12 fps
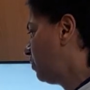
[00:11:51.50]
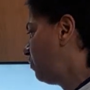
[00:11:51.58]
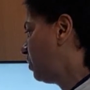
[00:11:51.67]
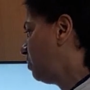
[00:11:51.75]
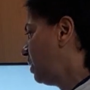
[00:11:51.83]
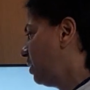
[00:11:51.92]
the
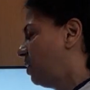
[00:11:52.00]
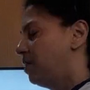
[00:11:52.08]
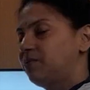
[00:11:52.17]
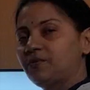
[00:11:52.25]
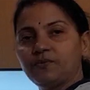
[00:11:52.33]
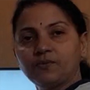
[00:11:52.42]
female you
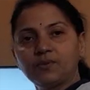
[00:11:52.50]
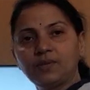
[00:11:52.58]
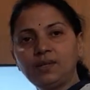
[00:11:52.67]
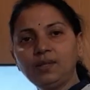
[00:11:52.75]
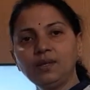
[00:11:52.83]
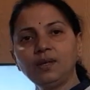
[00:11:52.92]
have
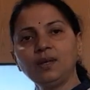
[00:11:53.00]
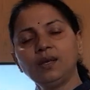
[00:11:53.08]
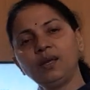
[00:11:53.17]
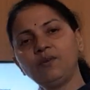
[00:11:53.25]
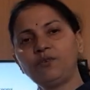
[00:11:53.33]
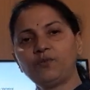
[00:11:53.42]
seen,
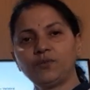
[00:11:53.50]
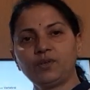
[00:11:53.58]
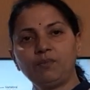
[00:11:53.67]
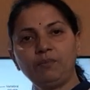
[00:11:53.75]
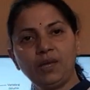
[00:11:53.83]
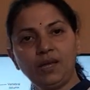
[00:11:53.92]
if it was
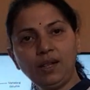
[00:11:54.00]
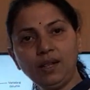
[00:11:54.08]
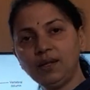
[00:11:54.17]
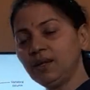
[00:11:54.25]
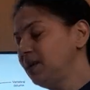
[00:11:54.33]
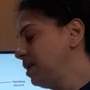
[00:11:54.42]
a male
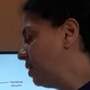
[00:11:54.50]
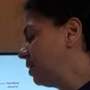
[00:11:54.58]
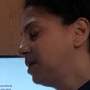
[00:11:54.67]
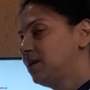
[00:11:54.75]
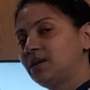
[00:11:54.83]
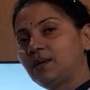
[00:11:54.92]

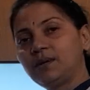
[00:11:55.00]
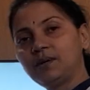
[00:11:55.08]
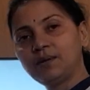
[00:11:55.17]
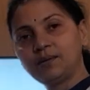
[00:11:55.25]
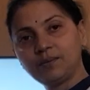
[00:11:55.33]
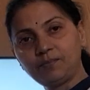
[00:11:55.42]

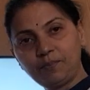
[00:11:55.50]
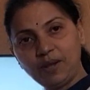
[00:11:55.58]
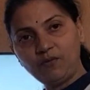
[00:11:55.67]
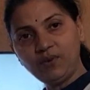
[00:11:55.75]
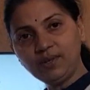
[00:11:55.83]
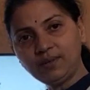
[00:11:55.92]

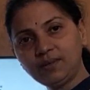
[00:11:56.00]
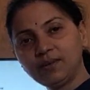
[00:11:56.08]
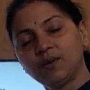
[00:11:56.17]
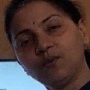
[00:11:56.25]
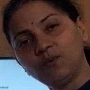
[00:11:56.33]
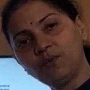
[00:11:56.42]
pelvis,
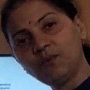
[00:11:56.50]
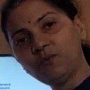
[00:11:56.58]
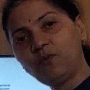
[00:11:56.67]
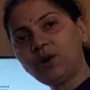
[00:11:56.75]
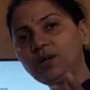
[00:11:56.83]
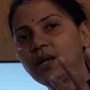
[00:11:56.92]

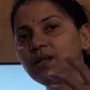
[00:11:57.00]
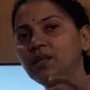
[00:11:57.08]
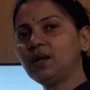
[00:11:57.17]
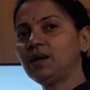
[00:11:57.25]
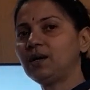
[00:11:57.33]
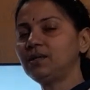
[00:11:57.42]
what are
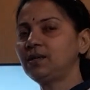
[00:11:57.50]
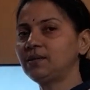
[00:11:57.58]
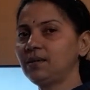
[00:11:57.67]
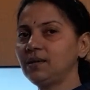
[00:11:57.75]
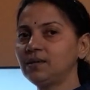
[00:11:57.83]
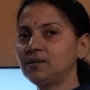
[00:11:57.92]
the other
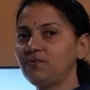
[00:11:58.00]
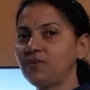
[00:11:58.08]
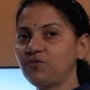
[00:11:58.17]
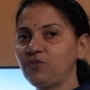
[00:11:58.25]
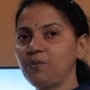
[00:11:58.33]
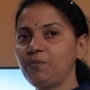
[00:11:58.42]
things
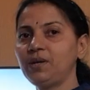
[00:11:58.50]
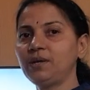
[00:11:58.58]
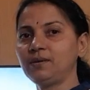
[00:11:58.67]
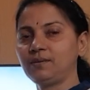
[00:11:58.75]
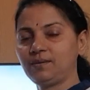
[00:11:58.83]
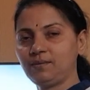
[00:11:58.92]
which will be
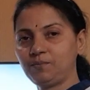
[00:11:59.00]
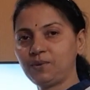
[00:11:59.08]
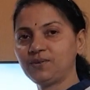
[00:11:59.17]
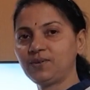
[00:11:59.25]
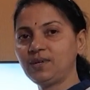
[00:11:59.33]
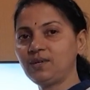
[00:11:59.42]

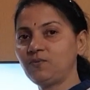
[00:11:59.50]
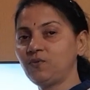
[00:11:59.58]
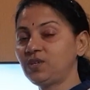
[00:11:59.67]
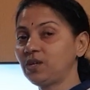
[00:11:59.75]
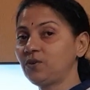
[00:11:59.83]
present which are